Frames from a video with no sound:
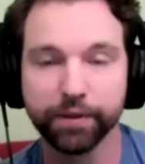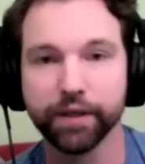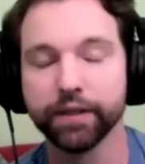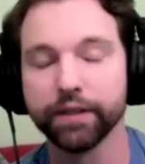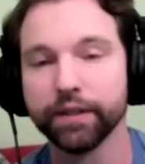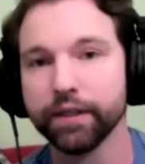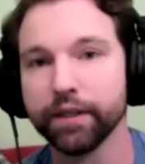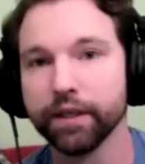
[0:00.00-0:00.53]

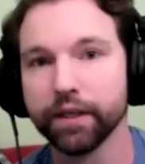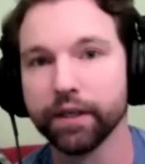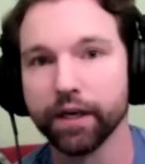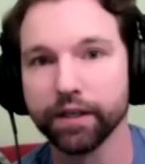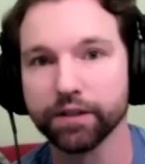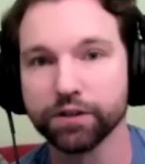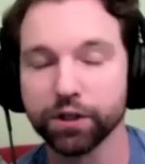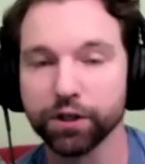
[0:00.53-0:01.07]
Uh,
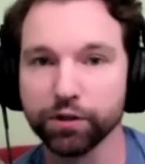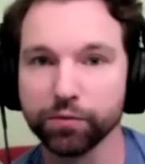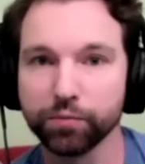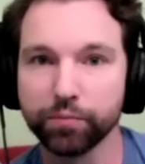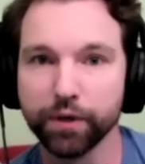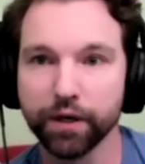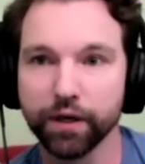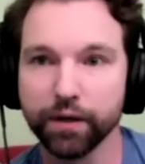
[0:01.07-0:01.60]
I
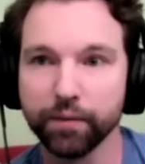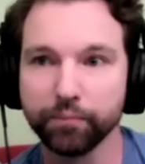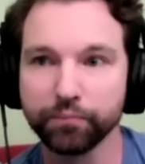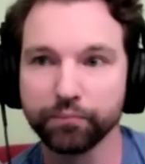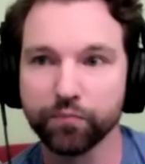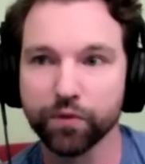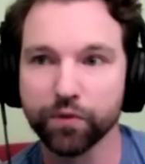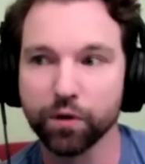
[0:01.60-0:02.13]
turned
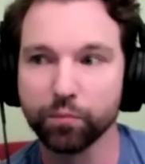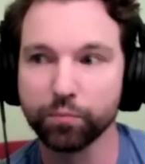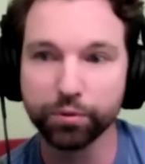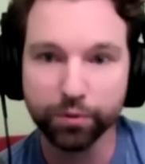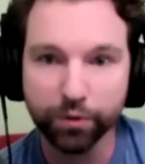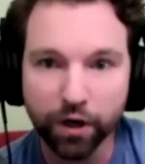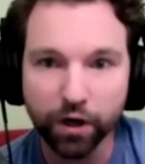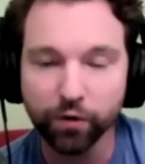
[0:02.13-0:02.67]
um,
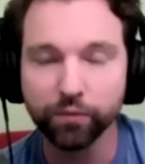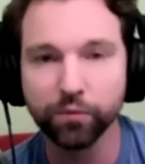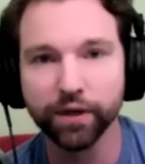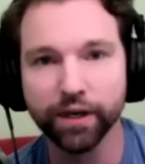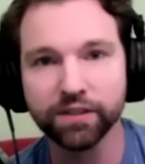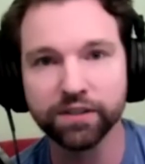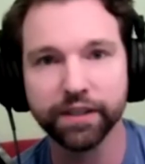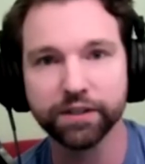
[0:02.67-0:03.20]
pro. And
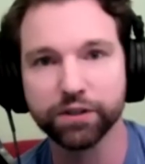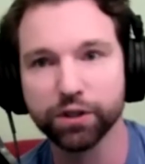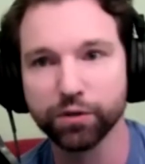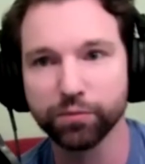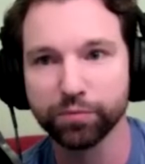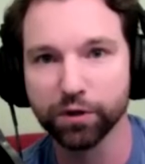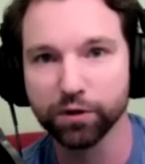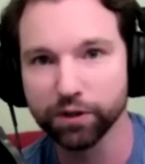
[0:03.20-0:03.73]
when I say
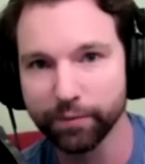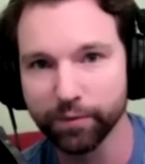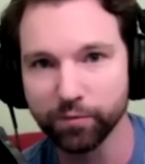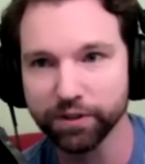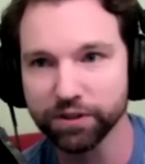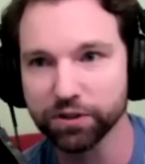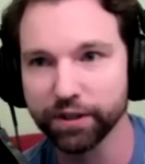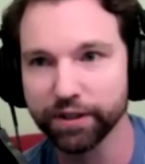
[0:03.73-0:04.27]
turn pro, let
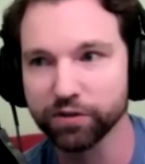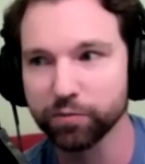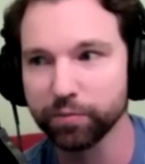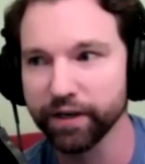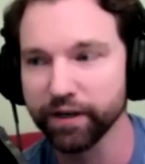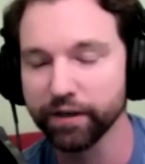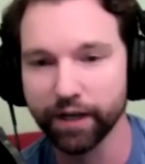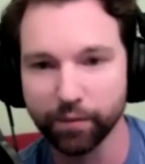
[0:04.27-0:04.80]
me be
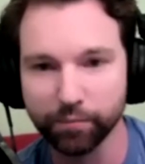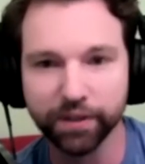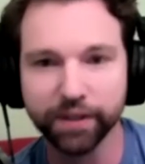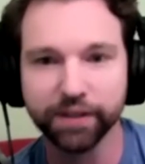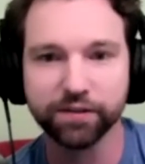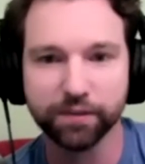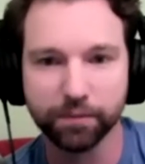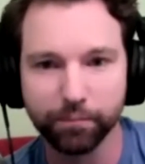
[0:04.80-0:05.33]
transparent. I
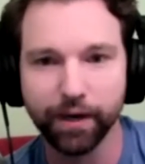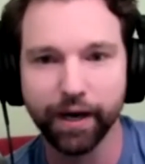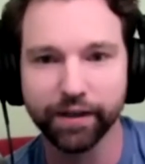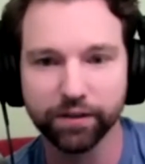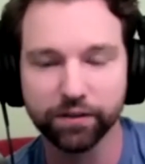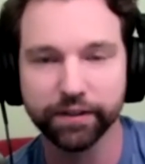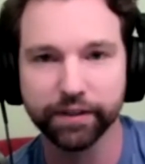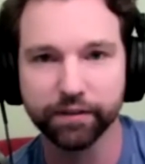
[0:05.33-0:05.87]
played some
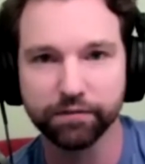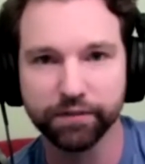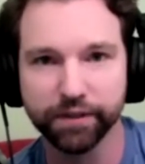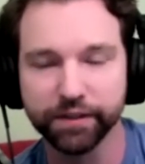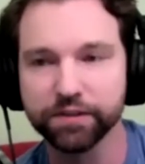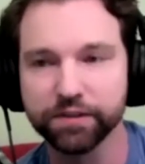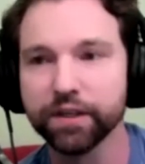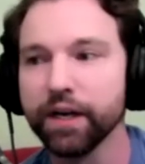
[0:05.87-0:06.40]
minor league
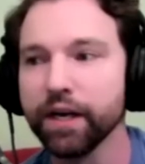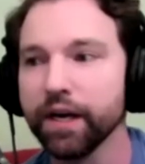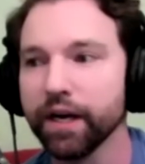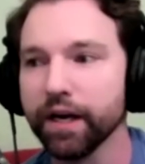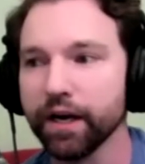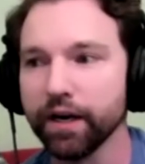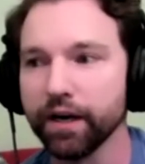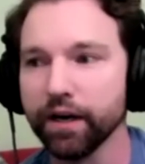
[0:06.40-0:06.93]
events,
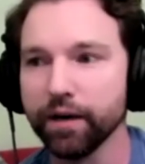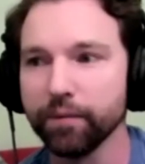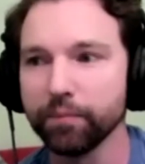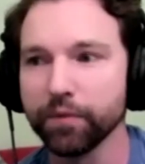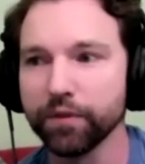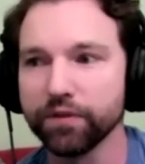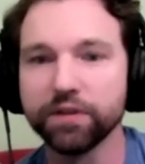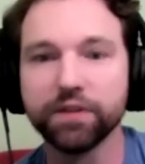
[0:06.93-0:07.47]
uh,
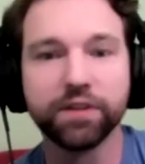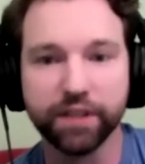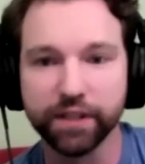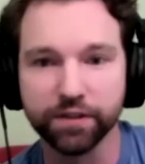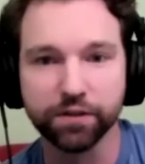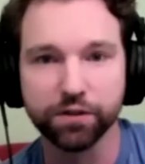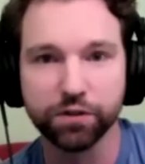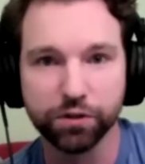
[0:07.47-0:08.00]

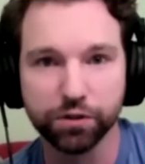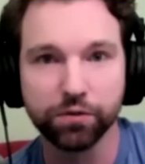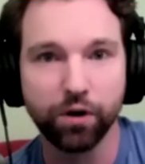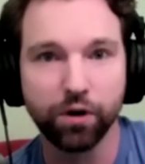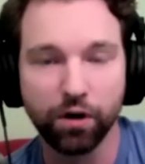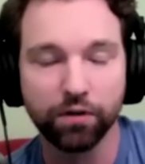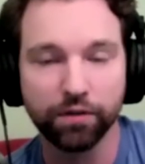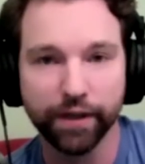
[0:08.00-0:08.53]
didn't do
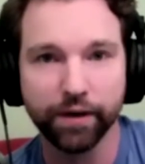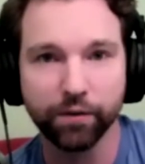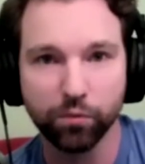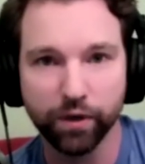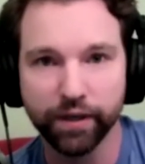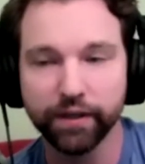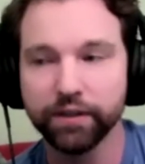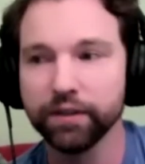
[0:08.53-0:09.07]
all that
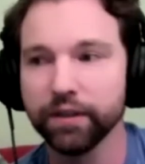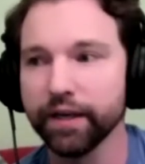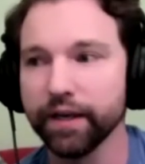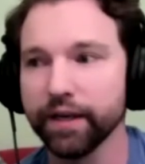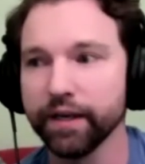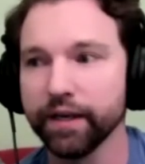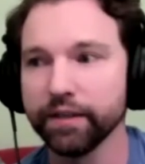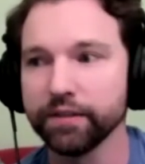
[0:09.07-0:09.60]
well.
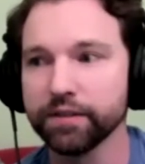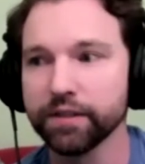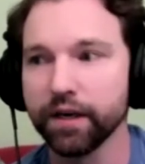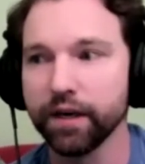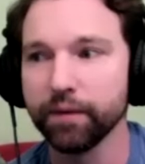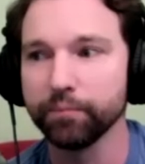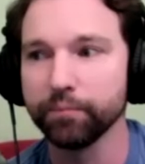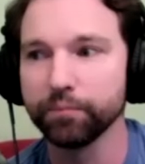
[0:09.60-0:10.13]
And,
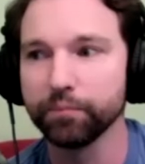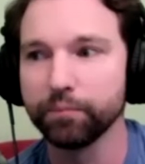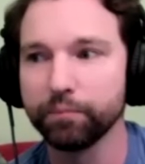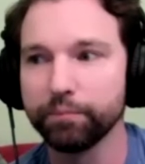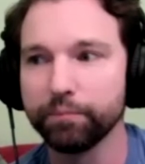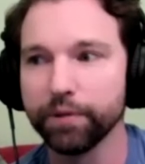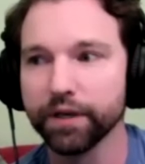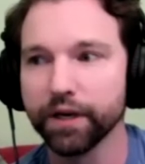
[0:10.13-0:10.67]
um,
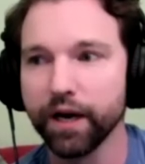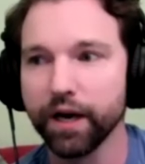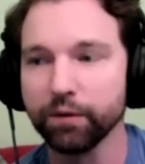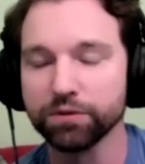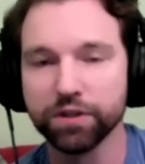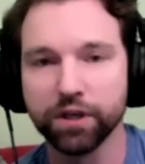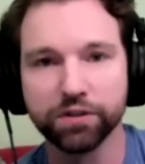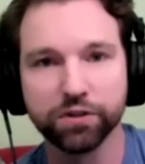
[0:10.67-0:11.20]
but I
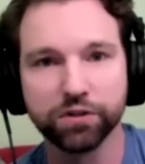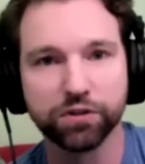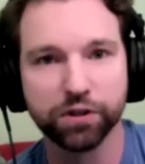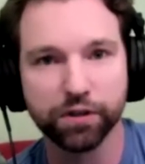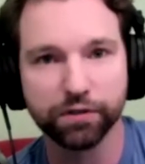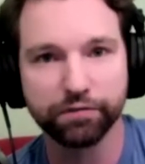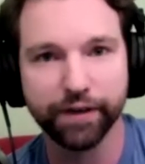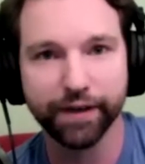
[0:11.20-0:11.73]
was also
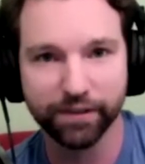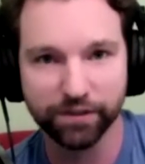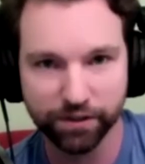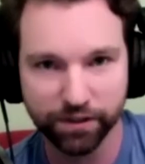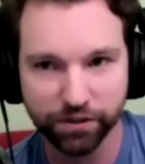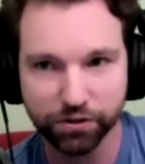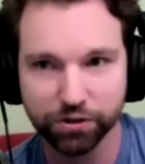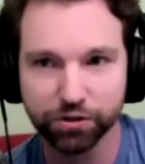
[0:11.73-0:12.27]
certified as
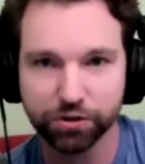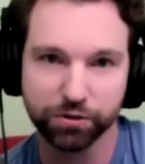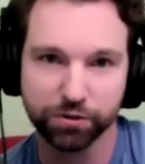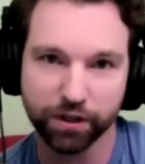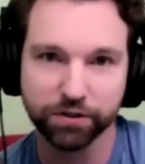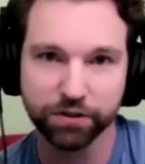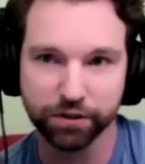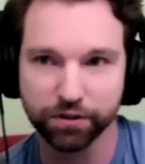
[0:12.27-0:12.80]
an
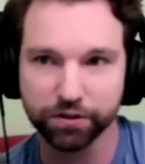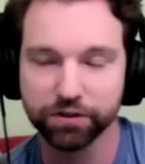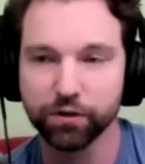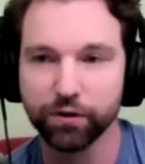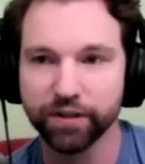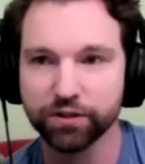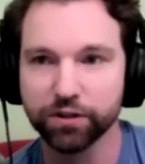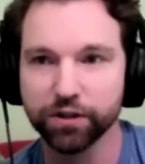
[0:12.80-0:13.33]
instructor.
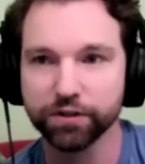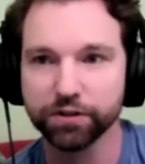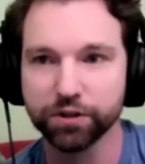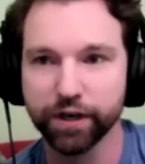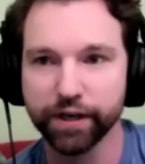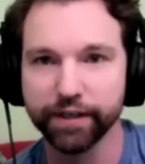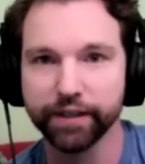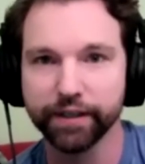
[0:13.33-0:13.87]
So I started
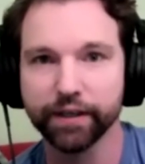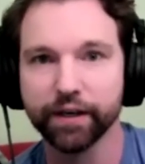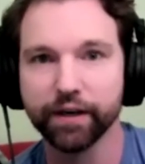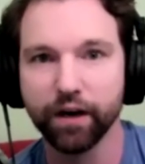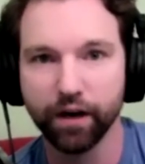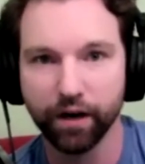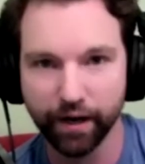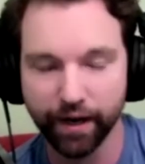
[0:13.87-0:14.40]
training
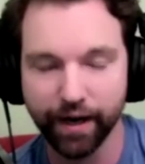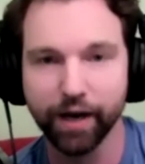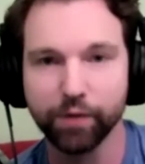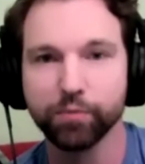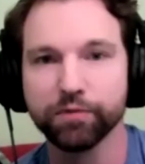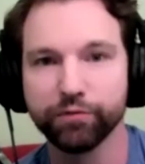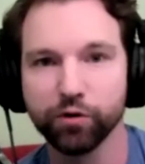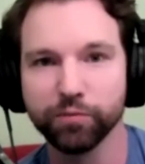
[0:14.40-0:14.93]
high
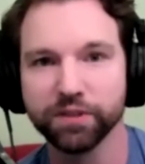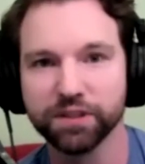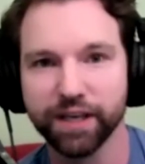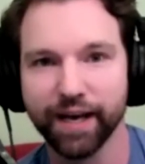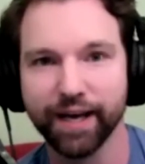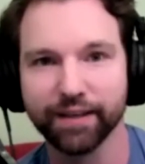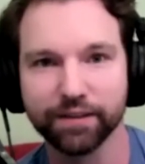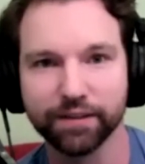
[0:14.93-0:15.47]
performance
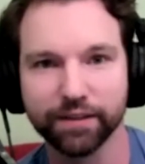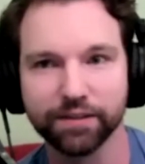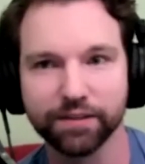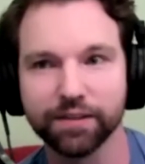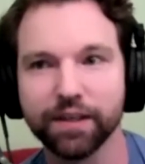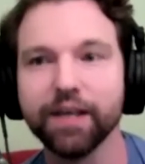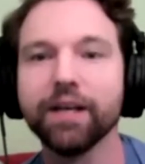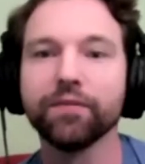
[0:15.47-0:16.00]

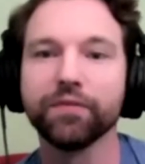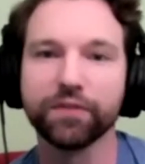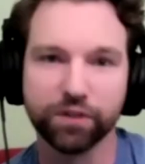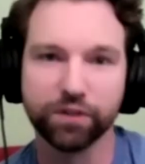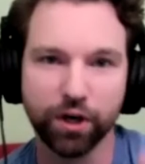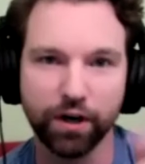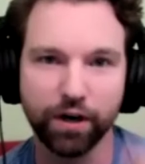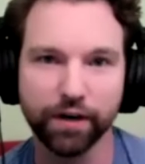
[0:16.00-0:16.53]
athletes,
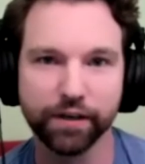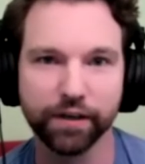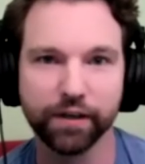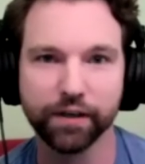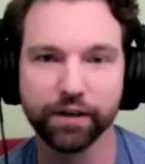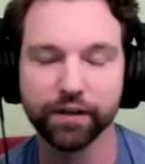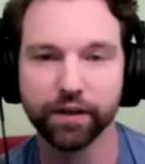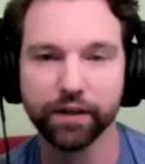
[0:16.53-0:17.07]
taught a,
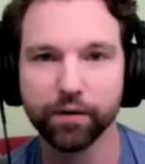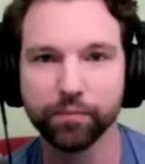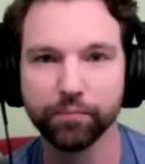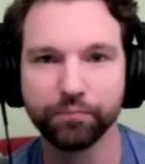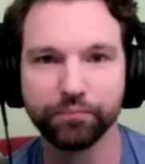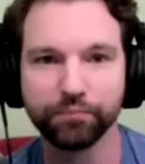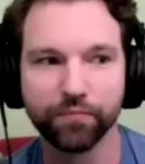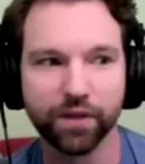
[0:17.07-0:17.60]
uh,
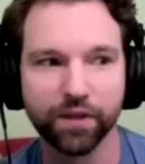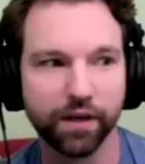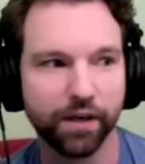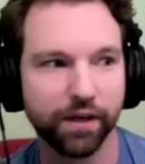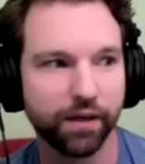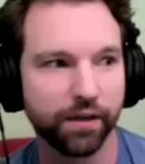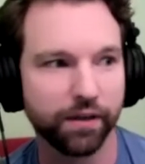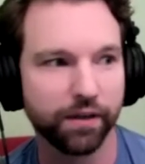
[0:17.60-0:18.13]
a
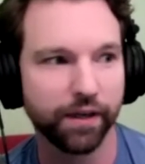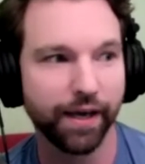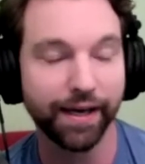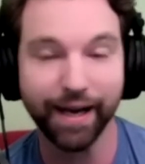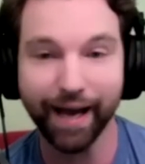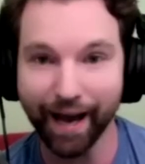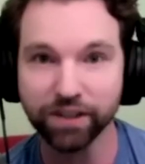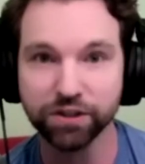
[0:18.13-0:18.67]
uh,
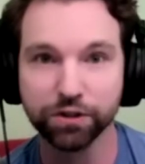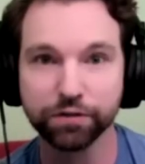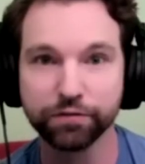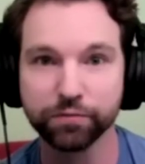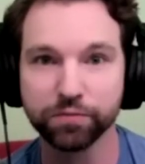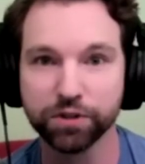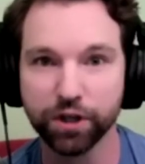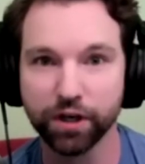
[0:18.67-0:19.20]
an actor
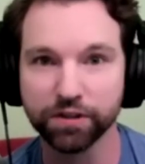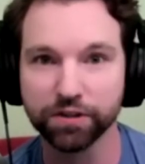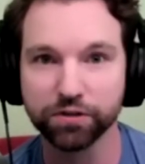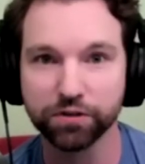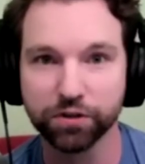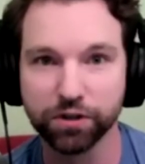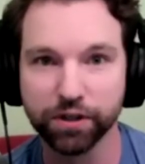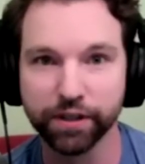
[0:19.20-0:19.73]
from
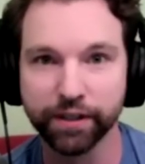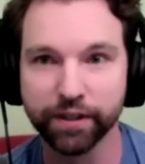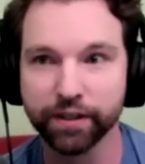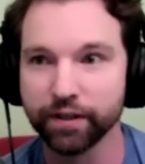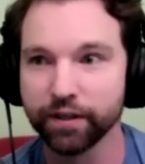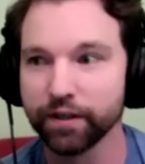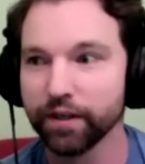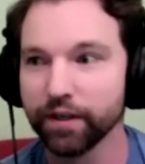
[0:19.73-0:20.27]
Dawson's
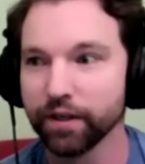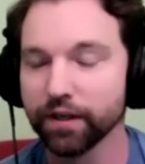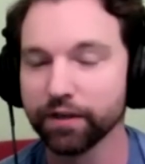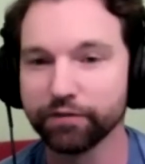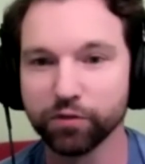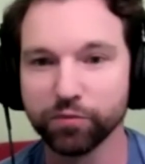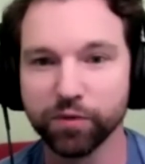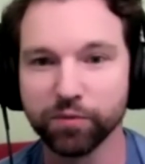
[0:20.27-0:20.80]
Creek. Okay.
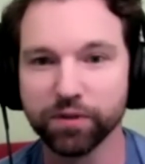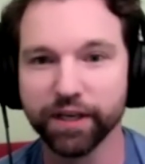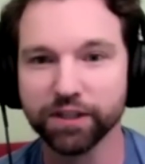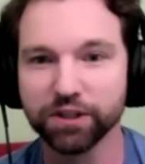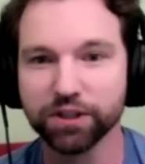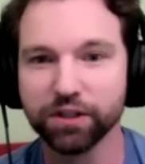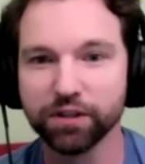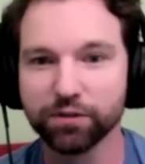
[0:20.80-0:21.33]
If you remember
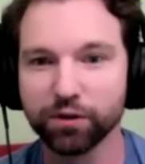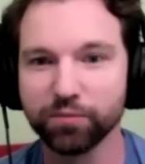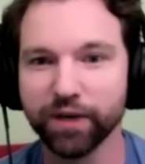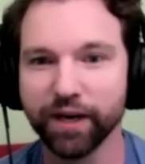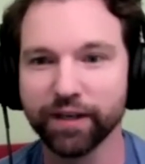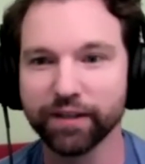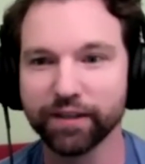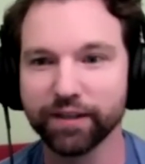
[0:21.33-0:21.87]
that show,
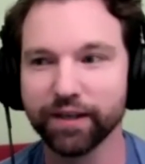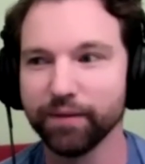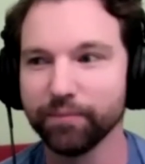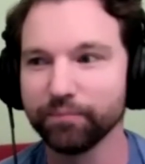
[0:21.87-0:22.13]
throwback. I do.